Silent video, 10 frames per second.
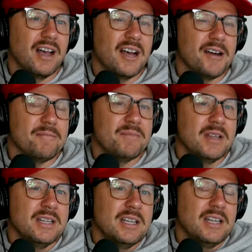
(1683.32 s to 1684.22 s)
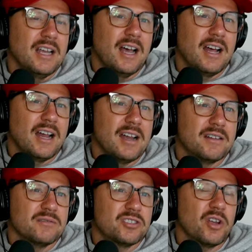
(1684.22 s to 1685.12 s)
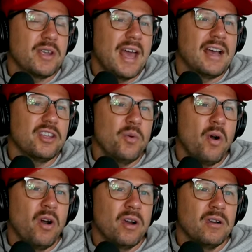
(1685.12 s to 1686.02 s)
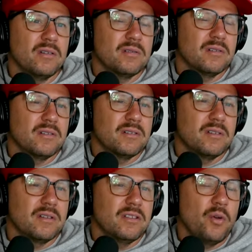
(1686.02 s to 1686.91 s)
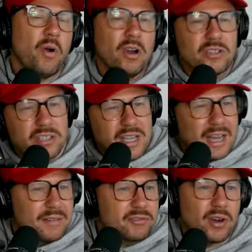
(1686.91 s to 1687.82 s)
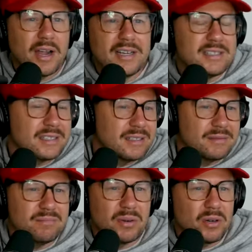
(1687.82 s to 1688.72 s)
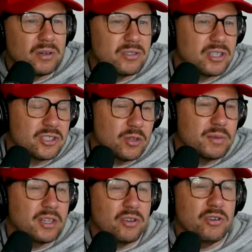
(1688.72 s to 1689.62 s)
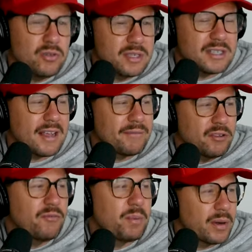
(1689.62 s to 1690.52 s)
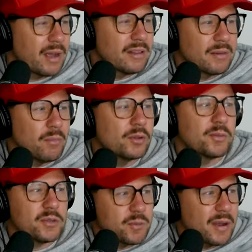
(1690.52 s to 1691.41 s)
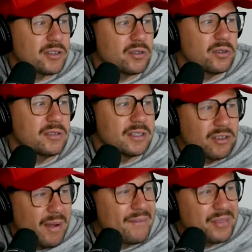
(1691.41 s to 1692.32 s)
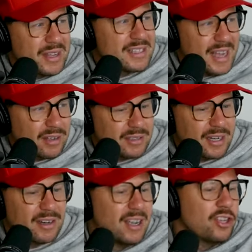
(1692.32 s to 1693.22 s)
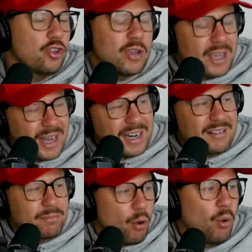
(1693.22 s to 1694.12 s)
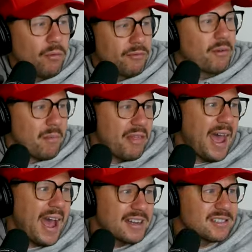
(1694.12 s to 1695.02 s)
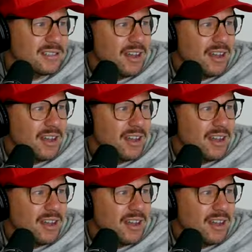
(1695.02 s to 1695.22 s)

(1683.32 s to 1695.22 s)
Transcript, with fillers: Um, uh, so yeah, you are, you are just kind of trying to merge the two. But the good news is after you've put out like multiple specials and you have things out there, you can kind of pull from that